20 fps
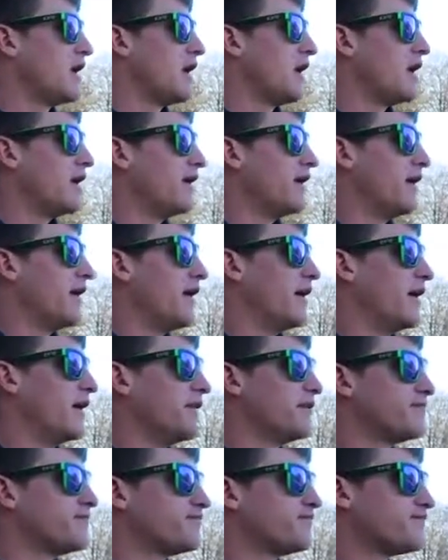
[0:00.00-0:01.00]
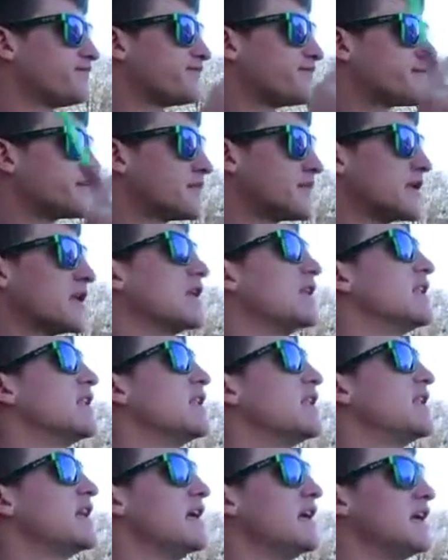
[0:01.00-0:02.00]
And
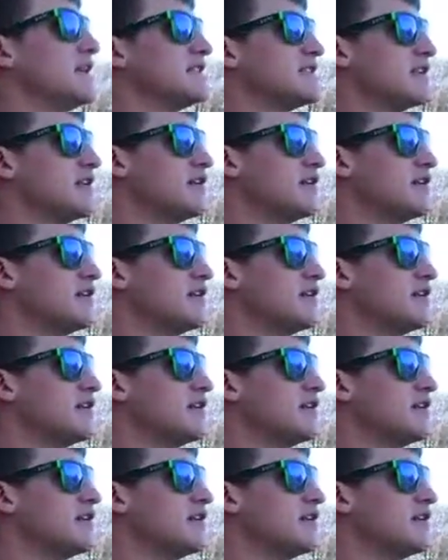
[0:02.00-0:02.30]
the thing is,